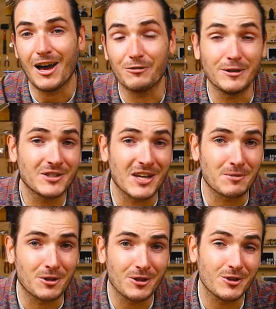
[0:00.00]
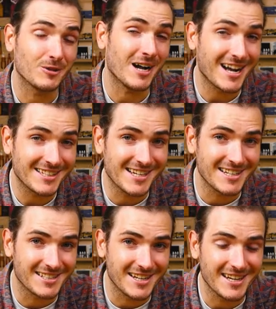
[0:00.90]
A real-time clock, or
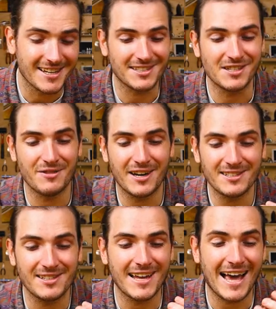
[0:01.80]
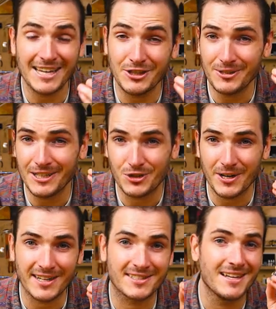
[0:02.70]
RTC, is a device that accurately
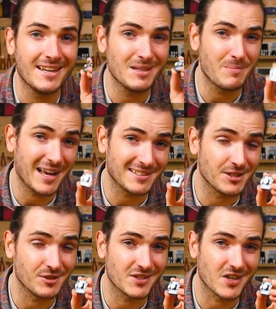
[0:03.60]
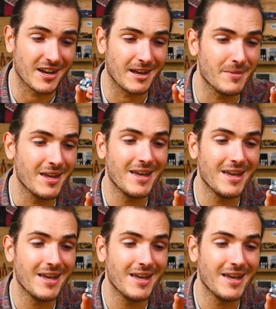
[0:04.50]
tracks the passage of time,